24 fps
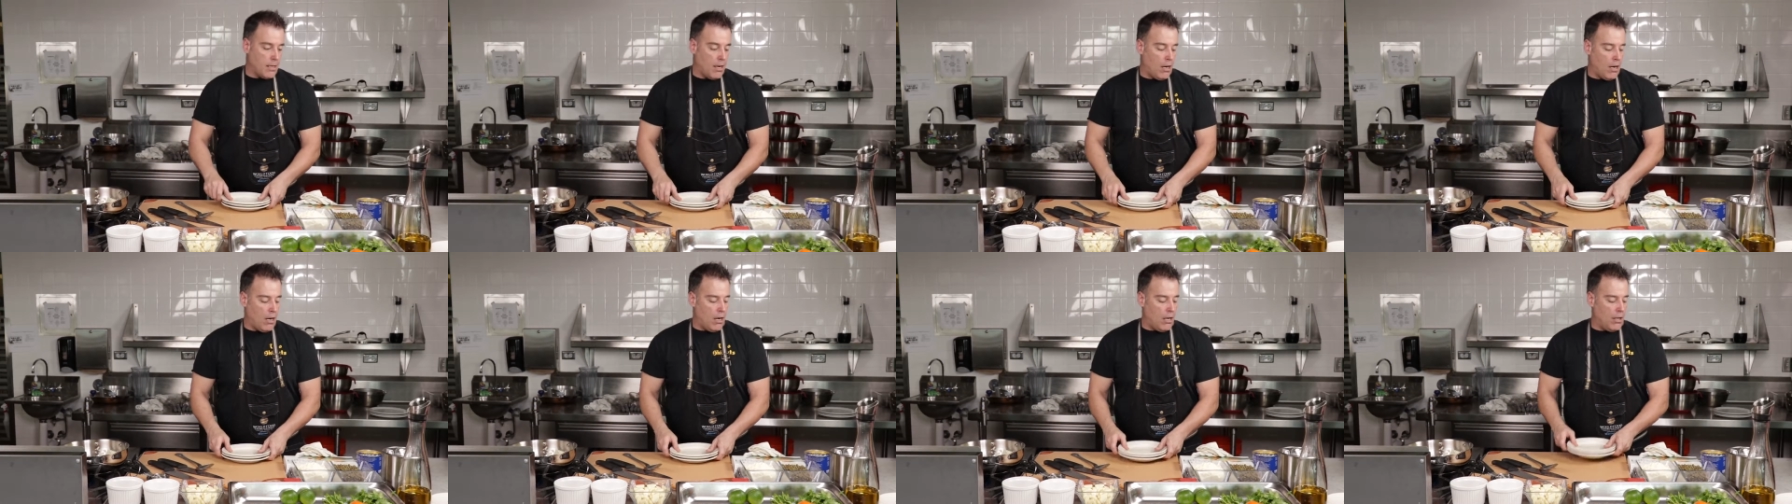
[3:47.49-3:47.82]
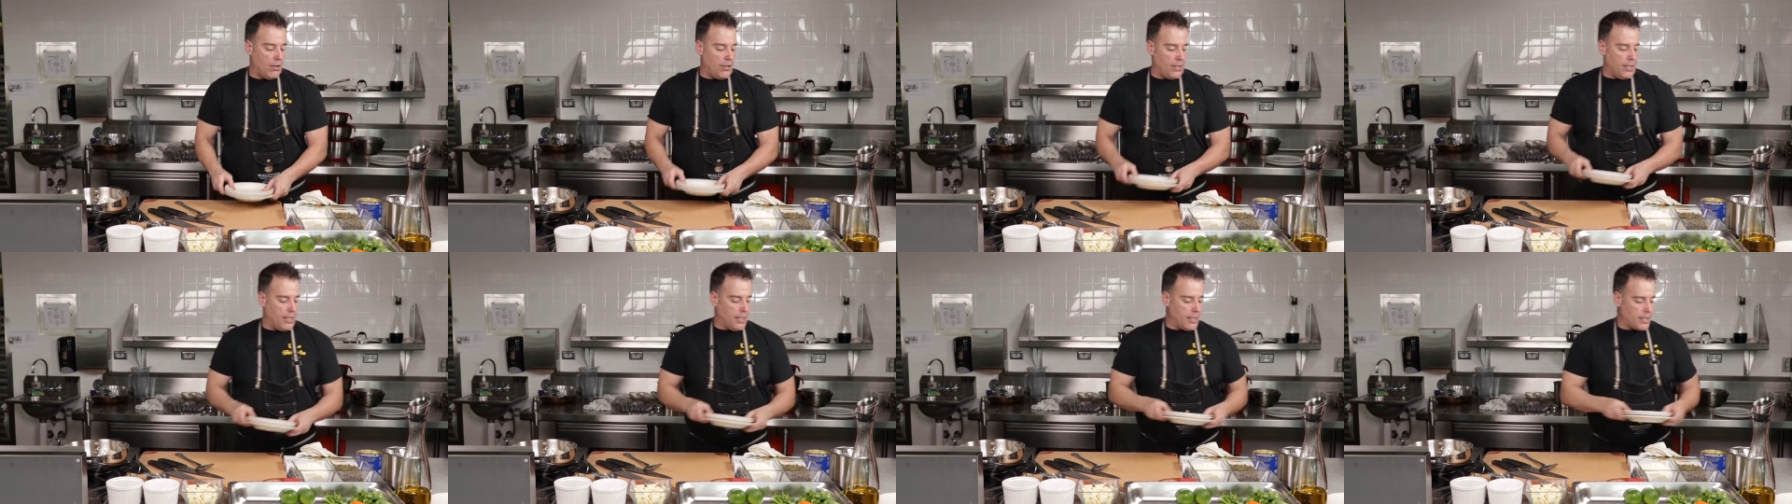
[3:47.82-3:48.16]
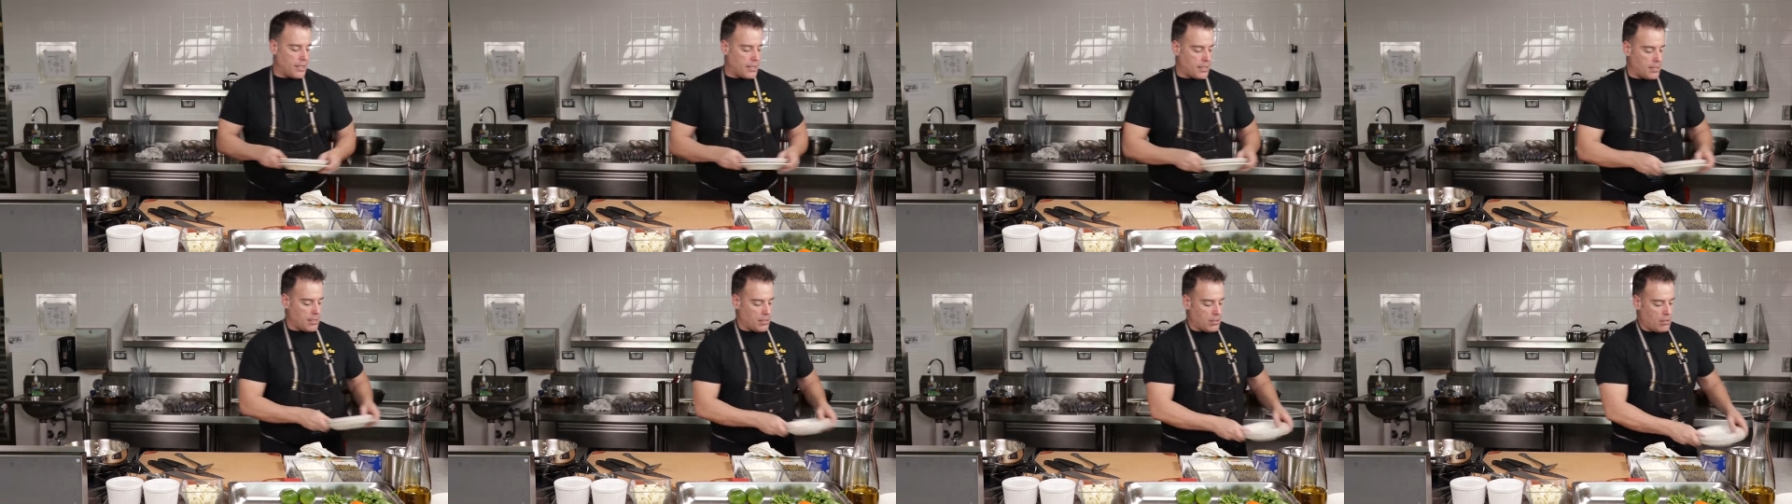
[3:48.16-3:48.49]
all
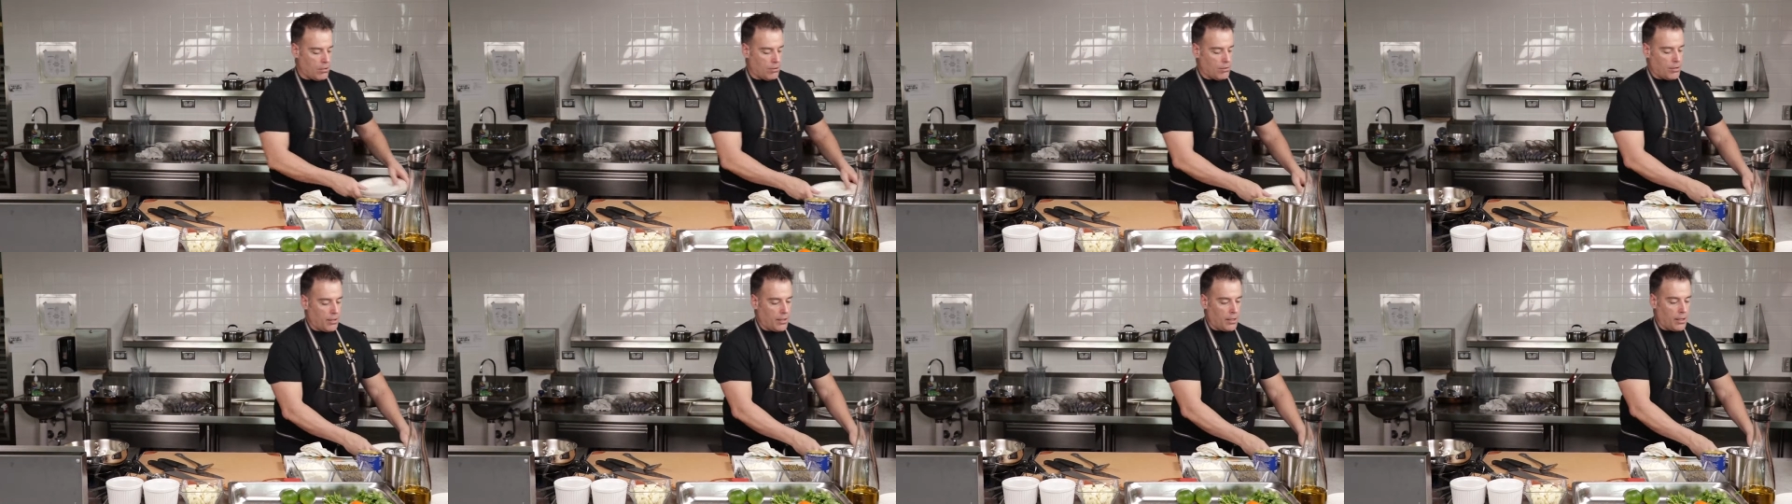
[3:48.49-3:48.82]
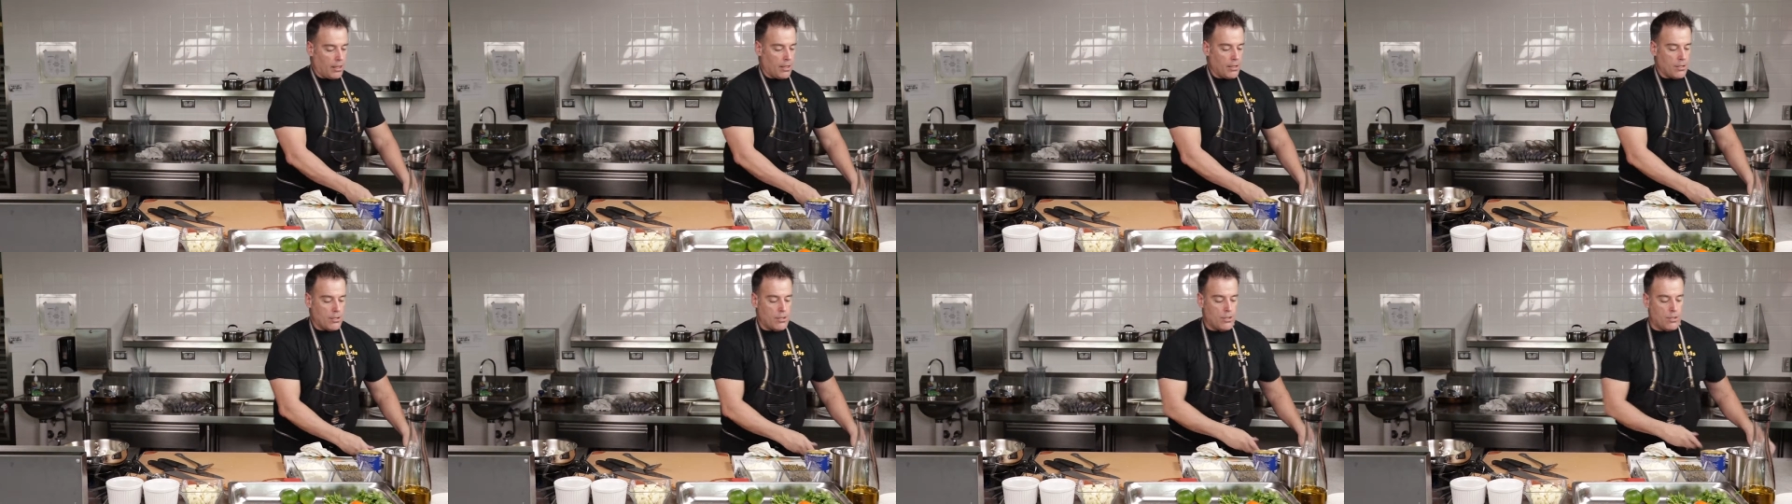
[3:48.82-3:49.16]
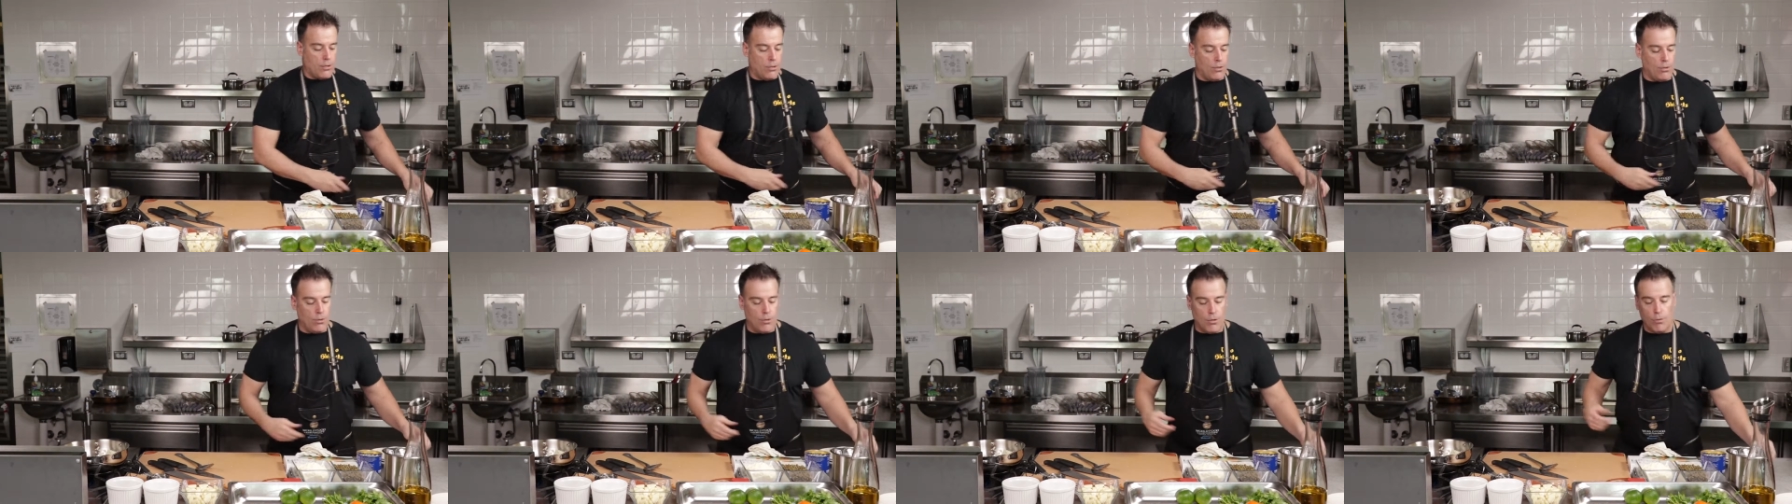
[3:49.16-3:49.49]
this is going
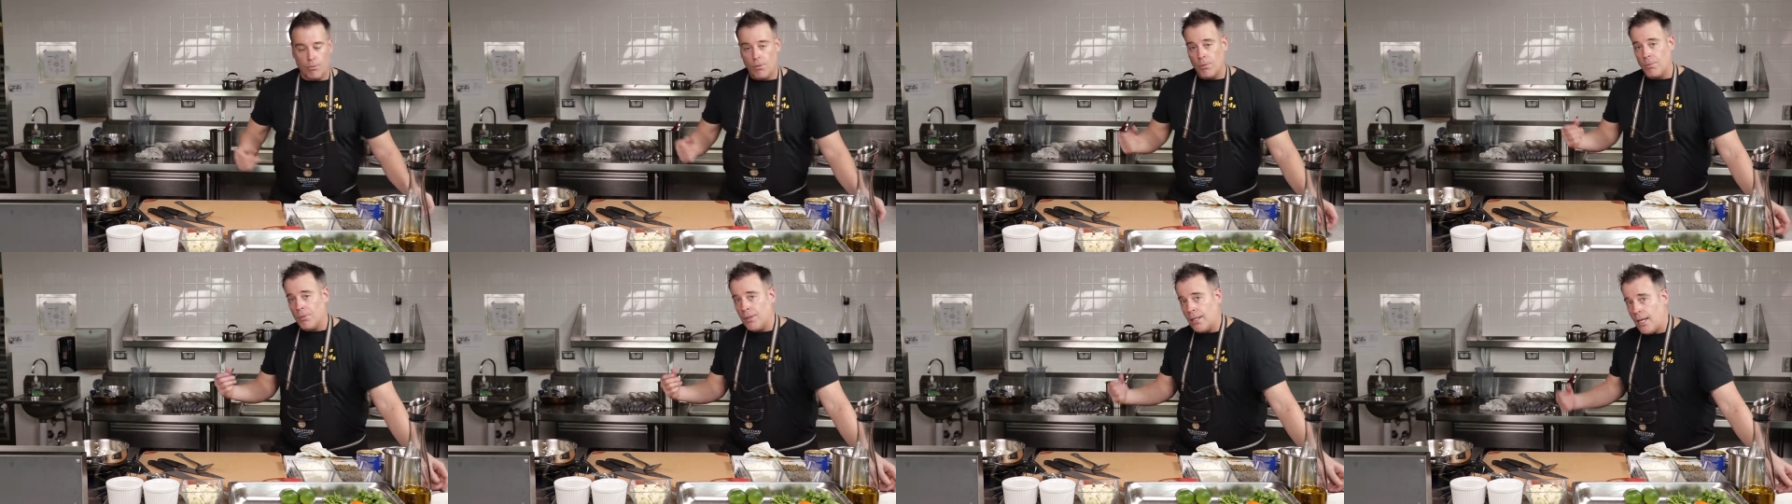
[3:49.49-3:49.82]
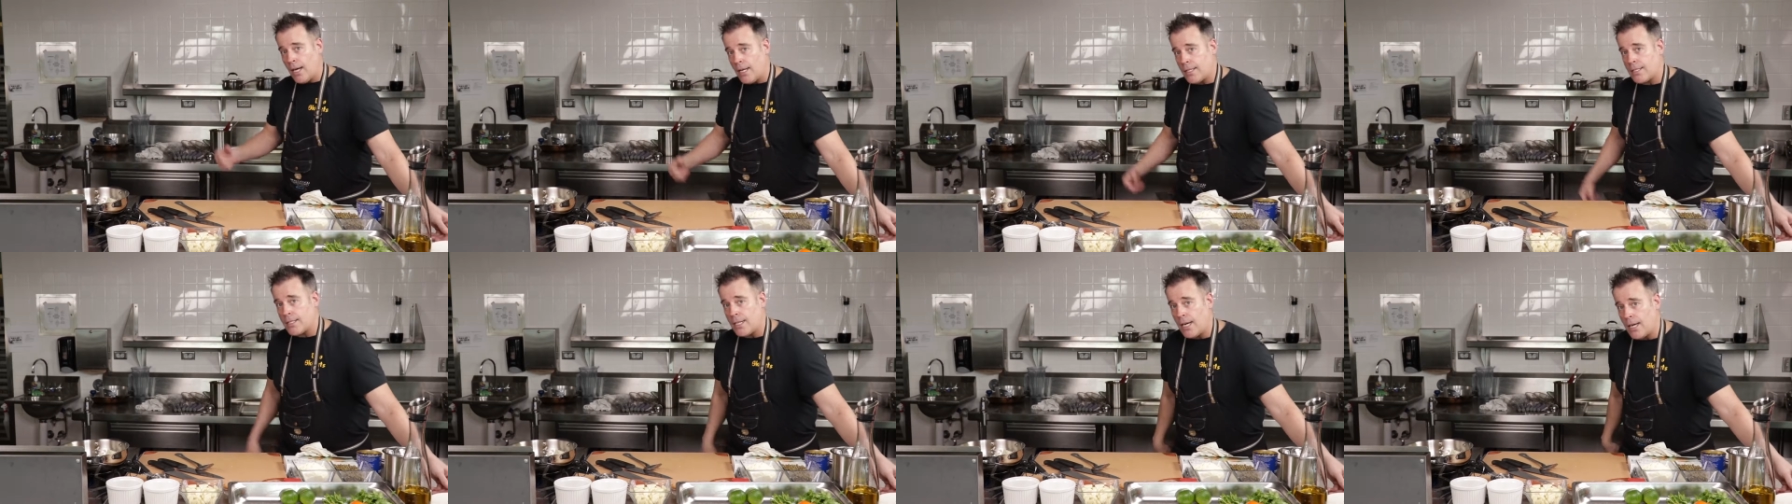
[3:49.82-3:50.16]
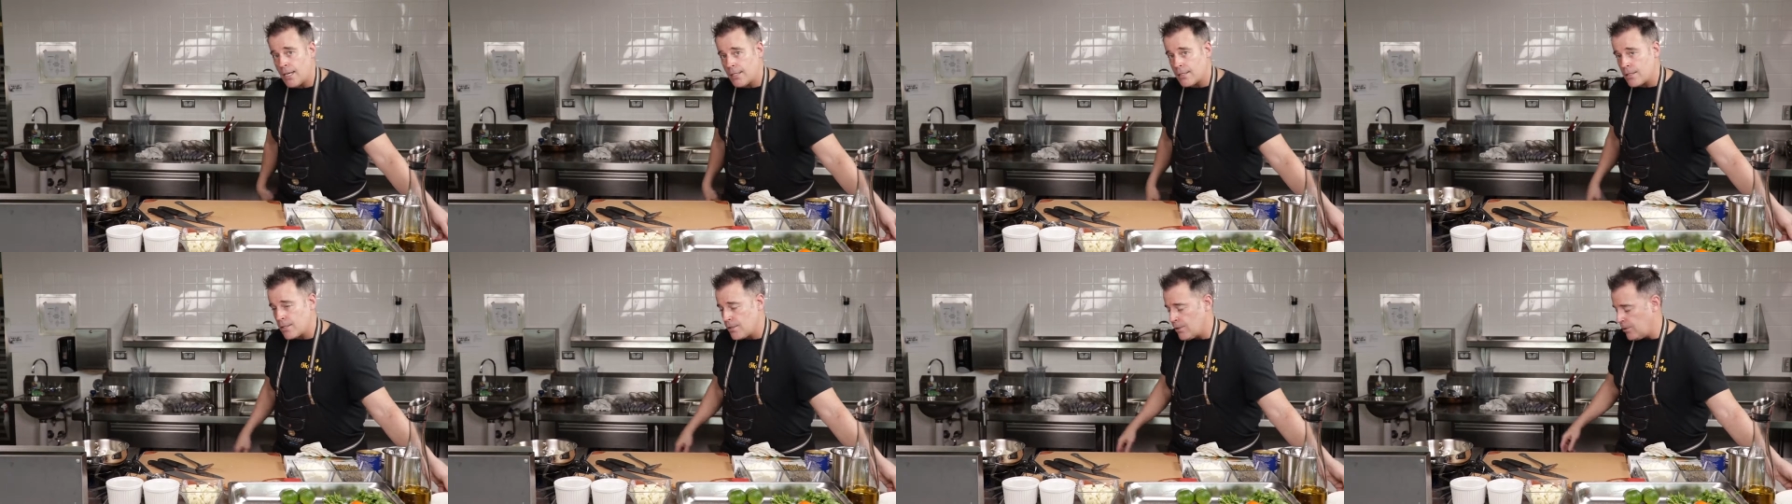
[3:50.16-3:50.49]
into the remoulade
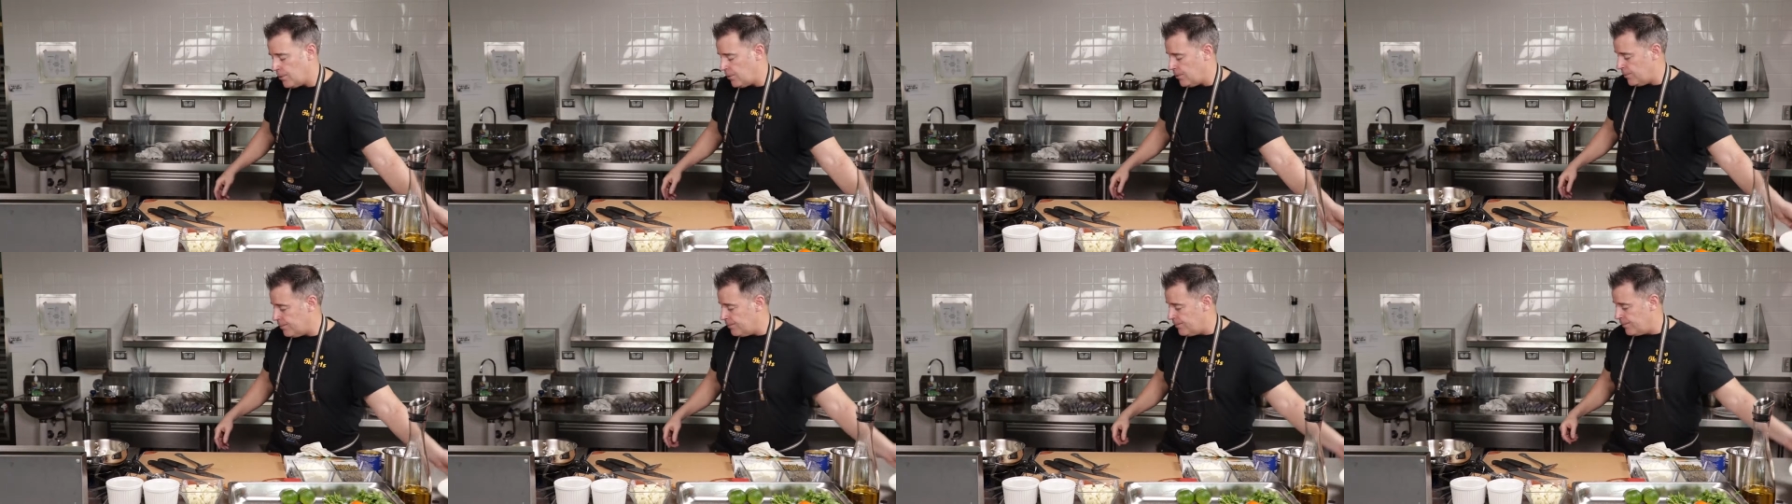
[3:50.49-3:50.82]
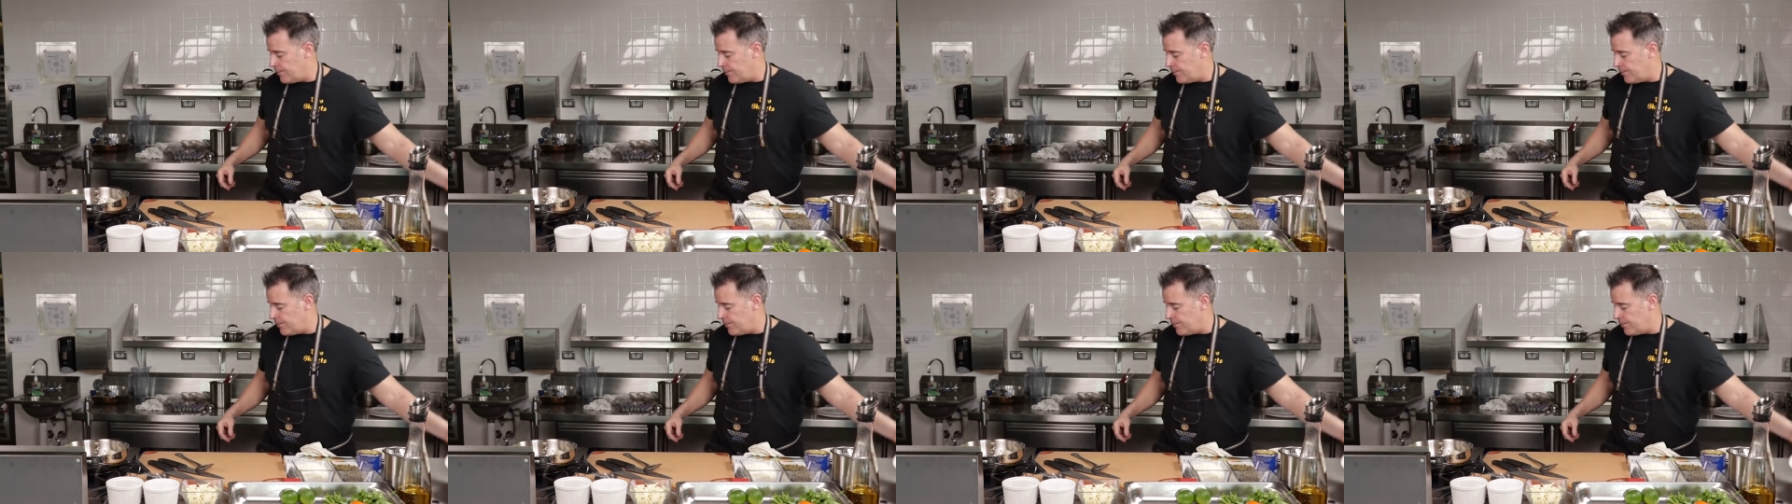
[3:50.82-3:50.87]
sauce too,